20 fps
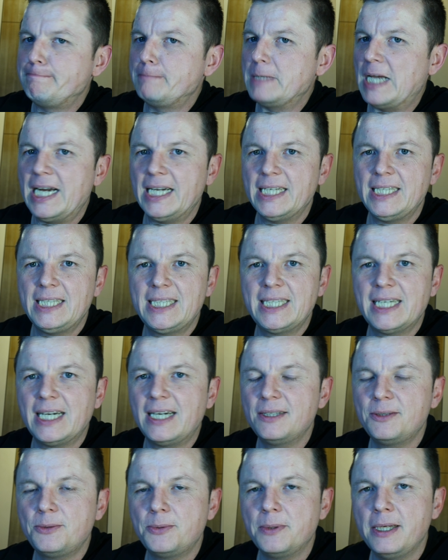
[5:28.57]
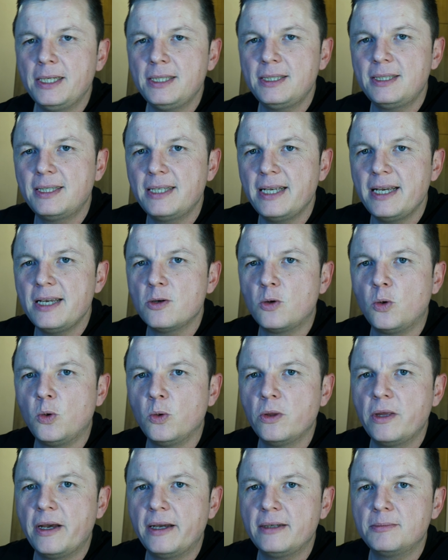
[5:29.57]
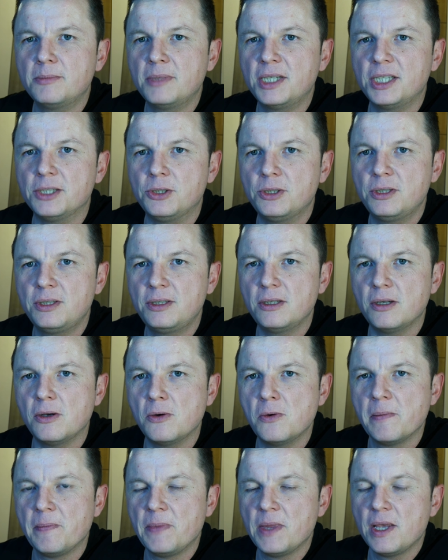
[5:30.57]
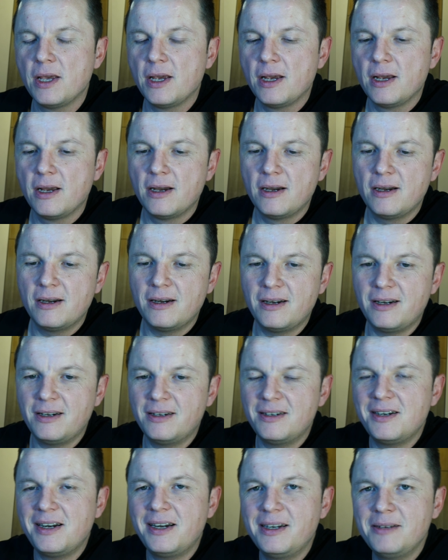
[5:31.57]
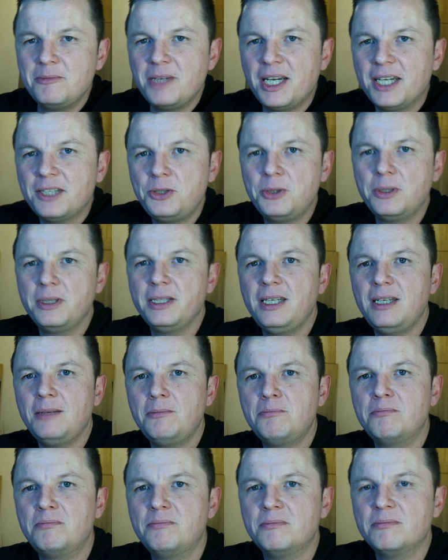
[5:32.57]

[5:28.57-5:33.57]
I can't really say all that much. So I'm actually